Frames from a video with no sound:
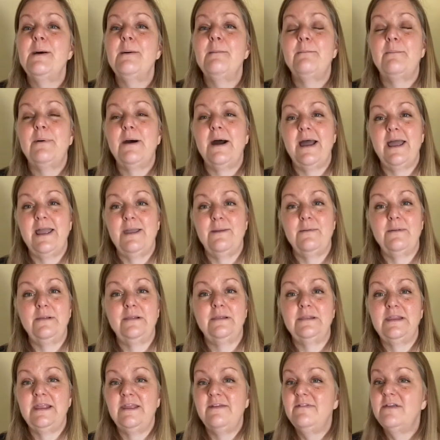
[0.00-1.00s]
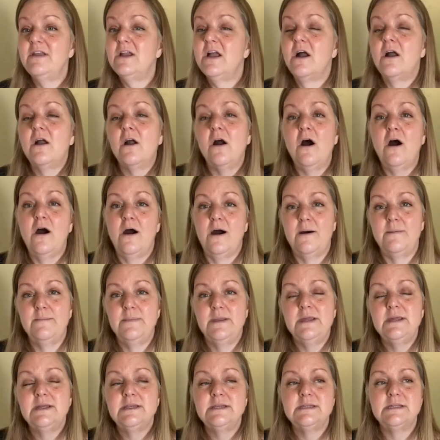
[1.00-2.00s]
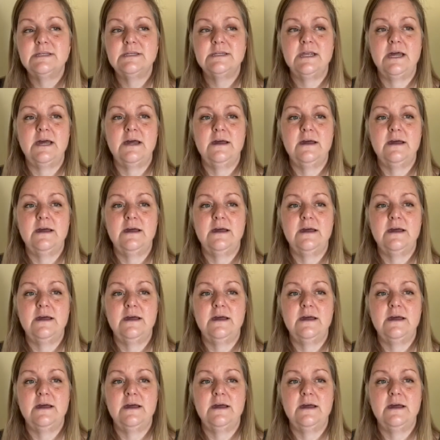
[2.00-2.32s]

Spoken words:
by leaving a comment.